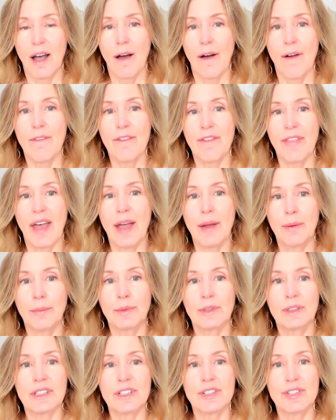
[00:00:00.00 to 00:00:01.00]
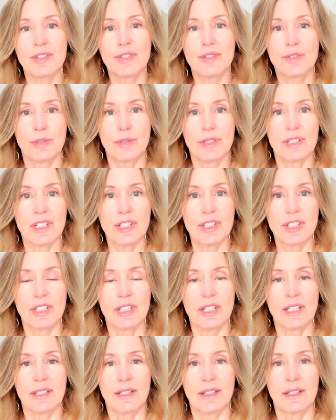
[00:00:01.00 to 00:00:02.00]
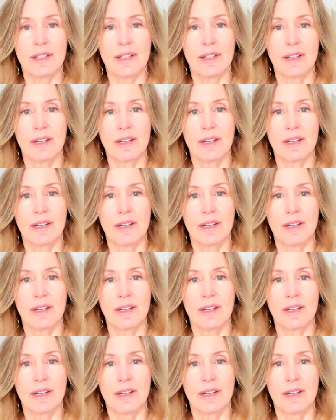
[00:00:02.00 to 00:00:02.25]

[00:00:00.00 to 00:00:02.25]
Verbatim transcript: of that religious tradition